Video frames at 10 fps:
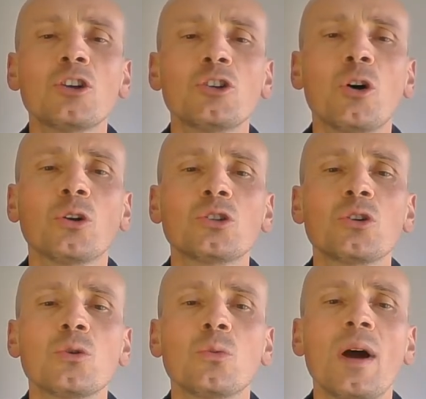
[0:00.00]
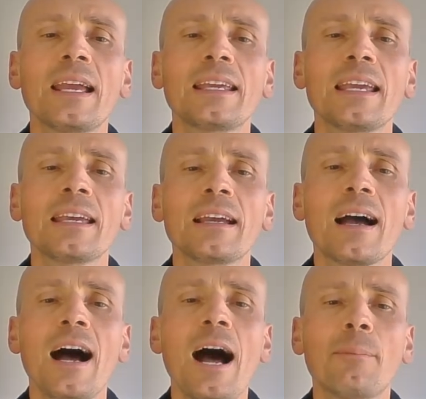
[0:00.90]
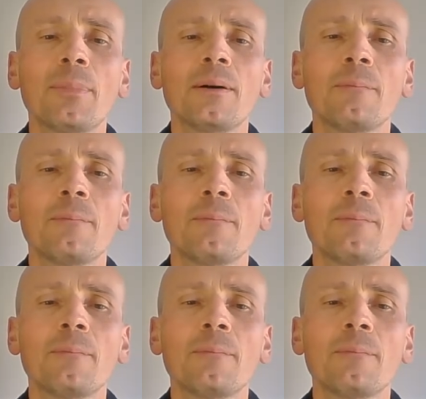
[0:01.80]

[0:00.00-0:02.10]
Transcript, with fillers: not waking up?